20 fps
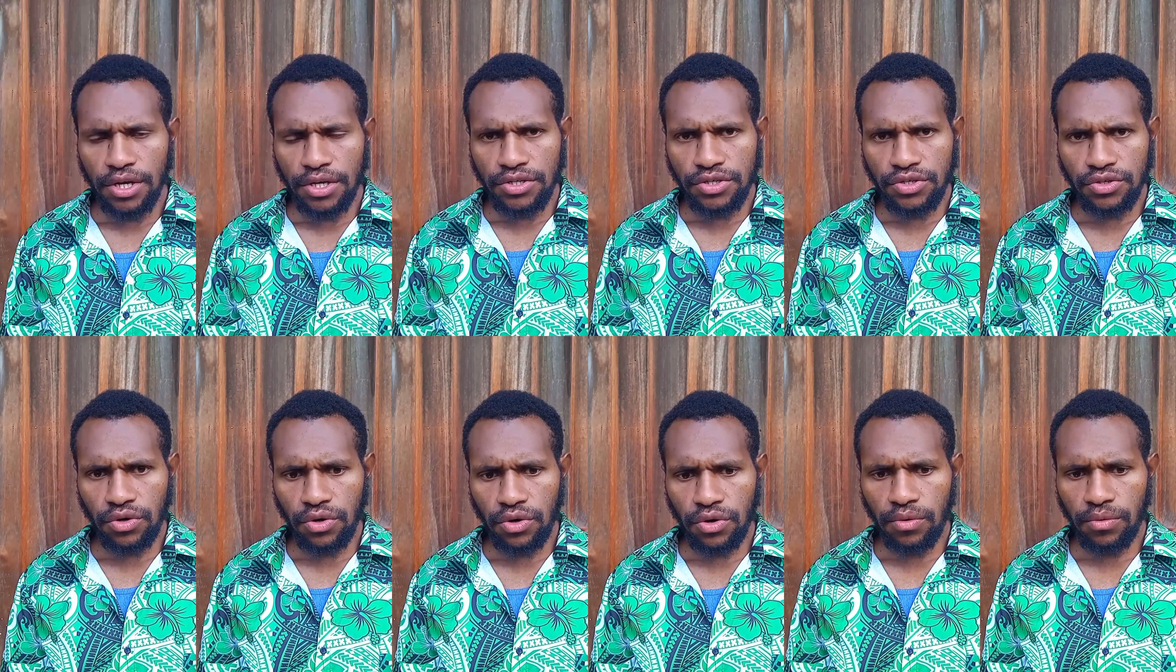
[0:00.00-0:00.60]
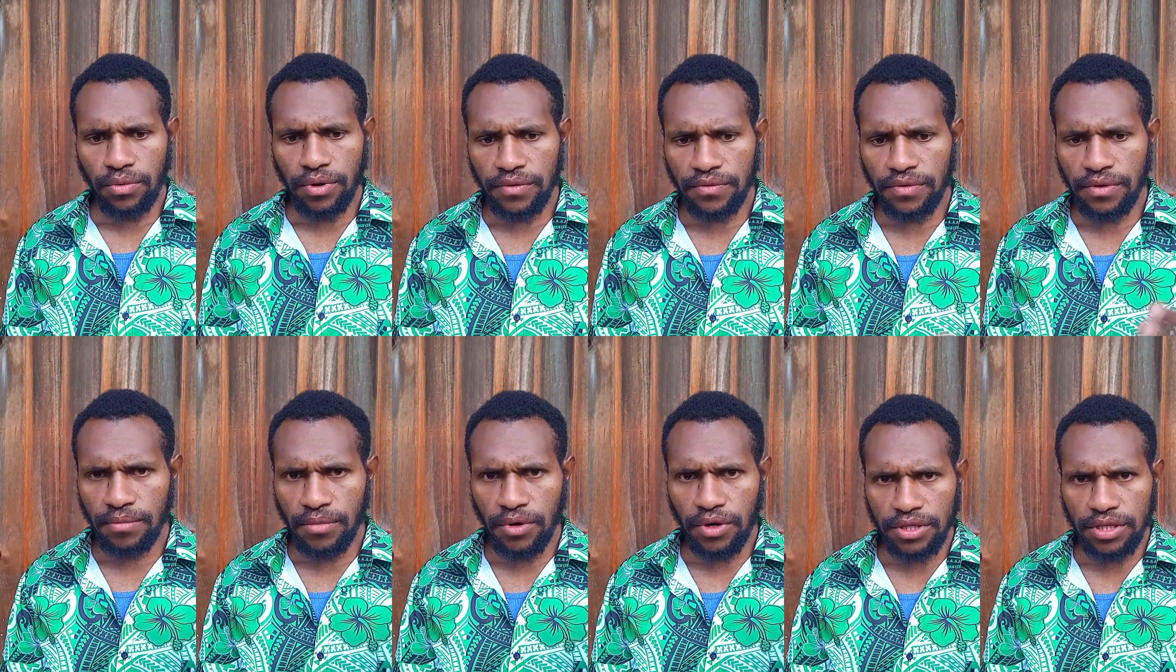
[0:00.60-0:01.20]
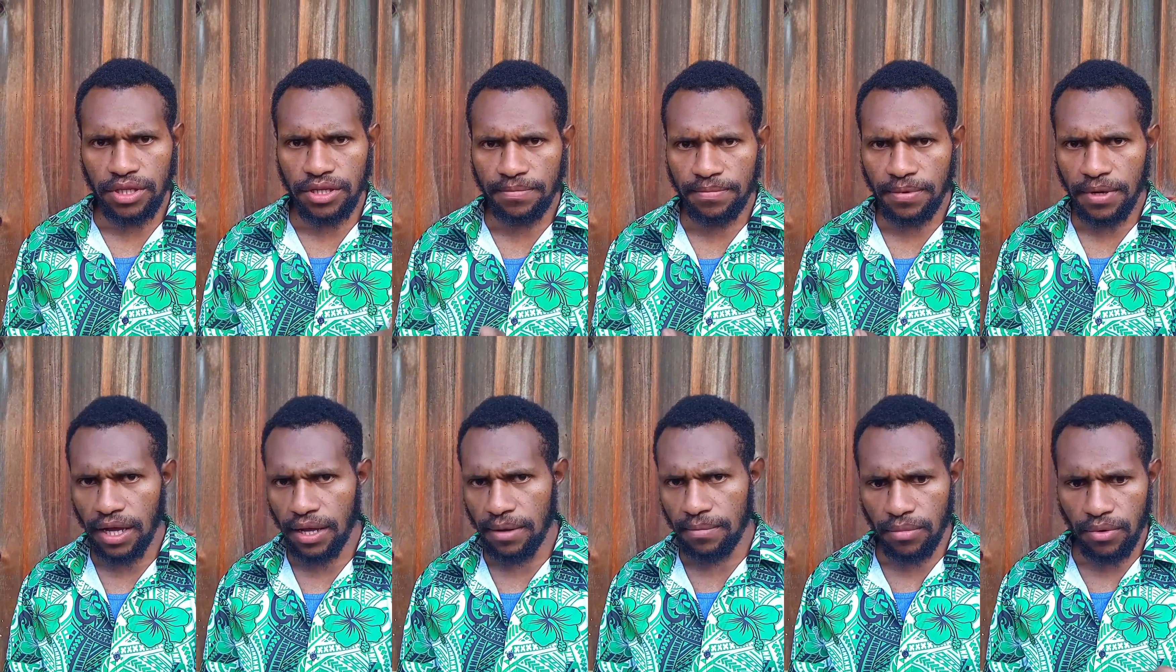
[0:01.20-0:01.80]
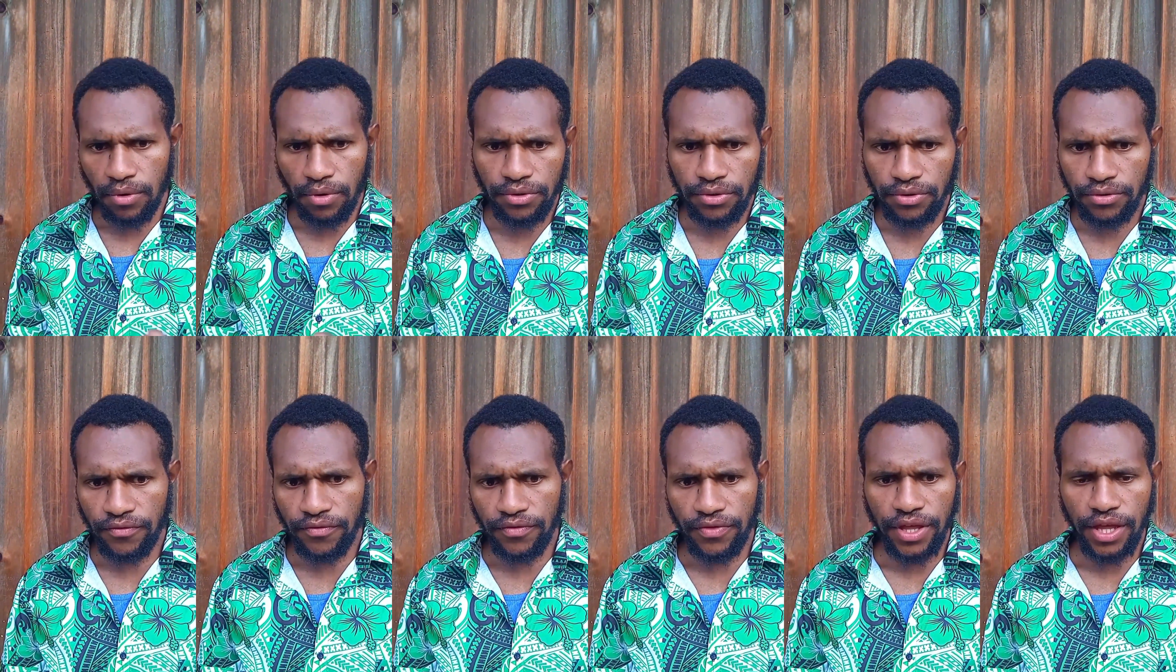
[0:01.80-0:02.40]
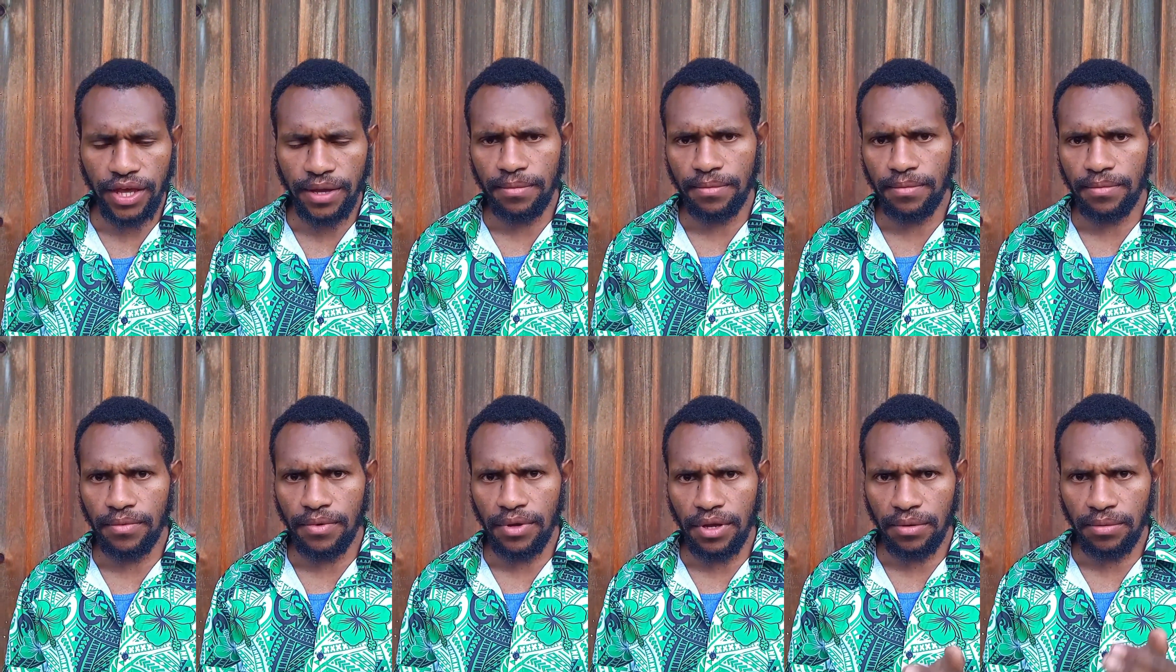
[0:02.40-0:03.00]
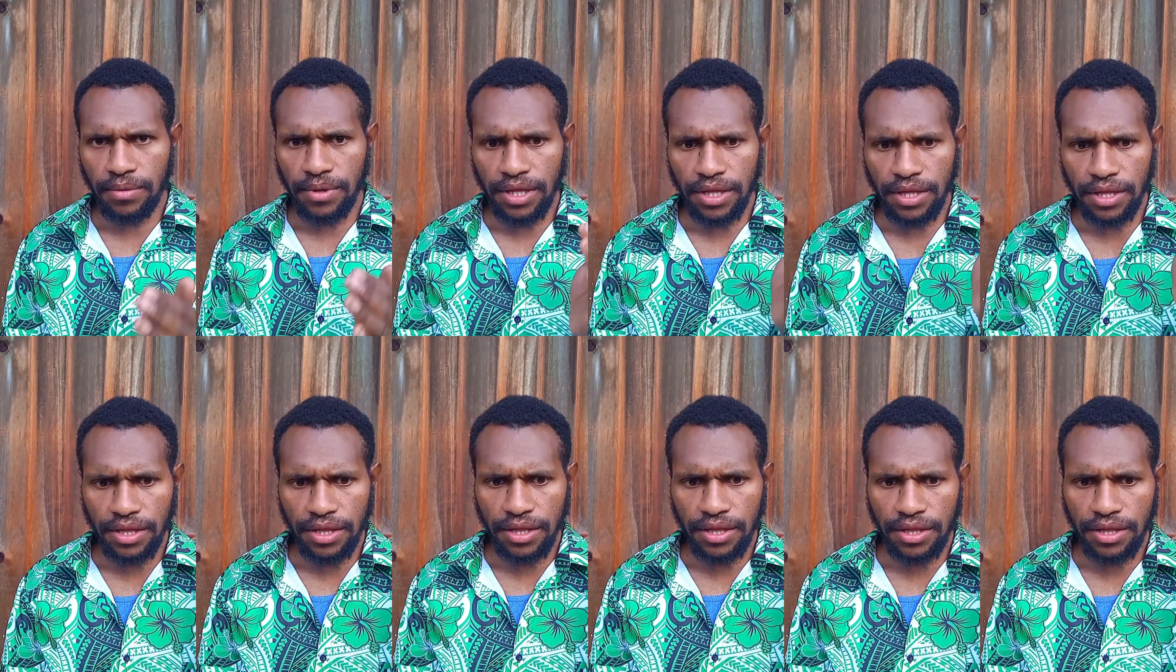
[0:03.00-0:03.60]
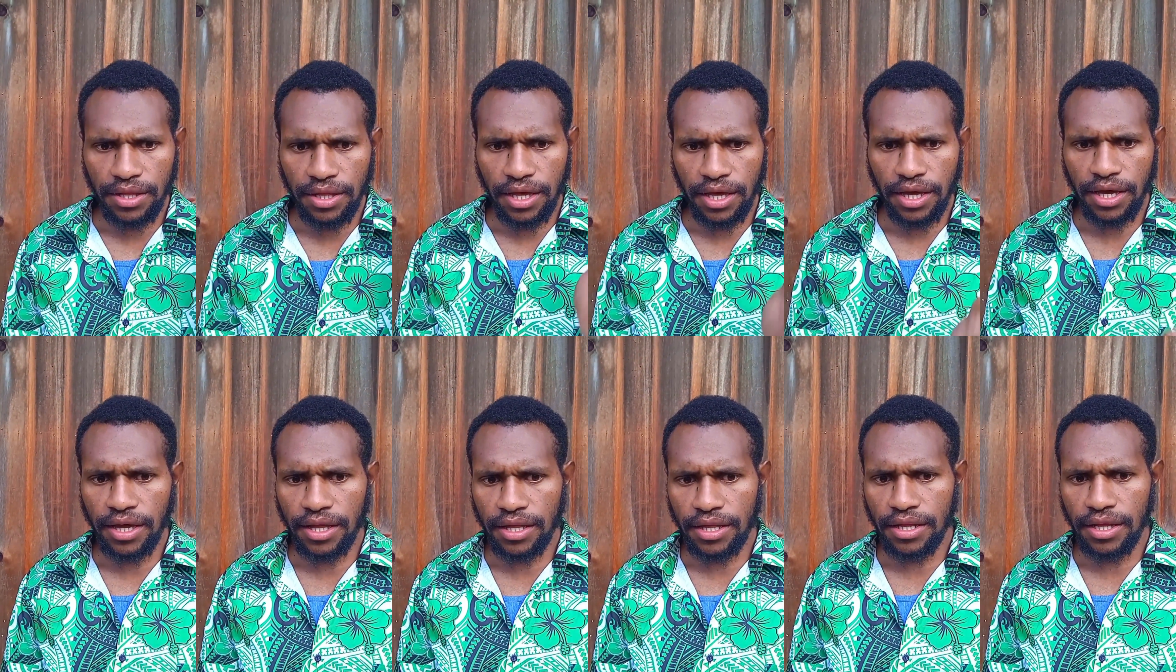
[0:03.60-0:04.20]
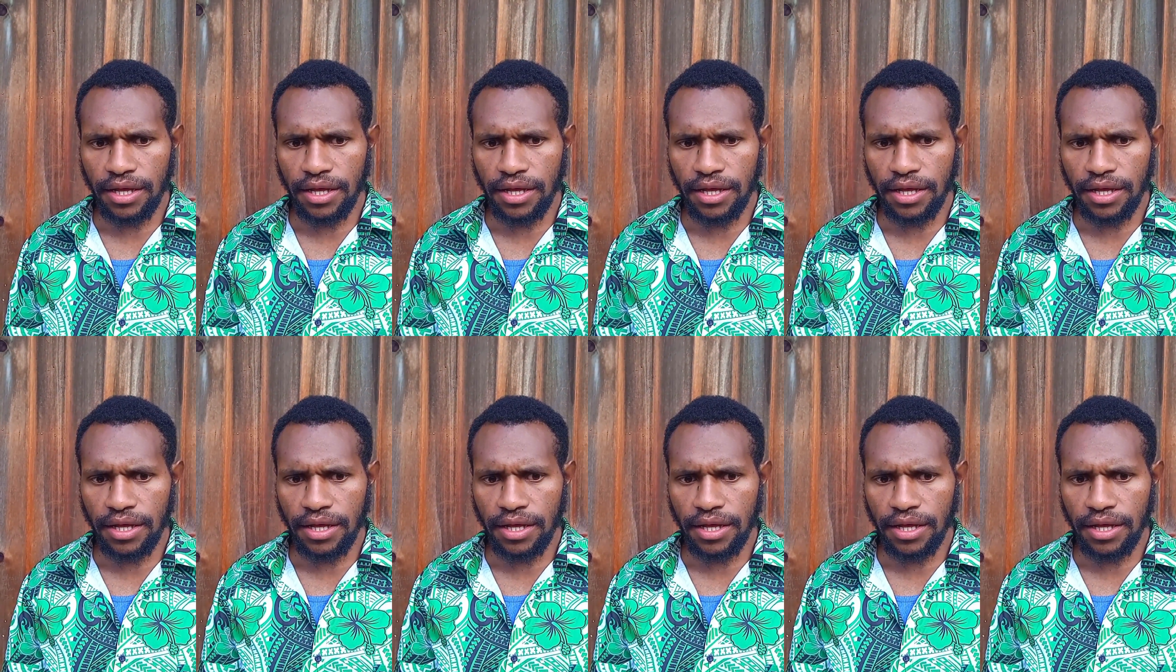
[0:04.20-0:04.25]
So when we multiply both of them, we will get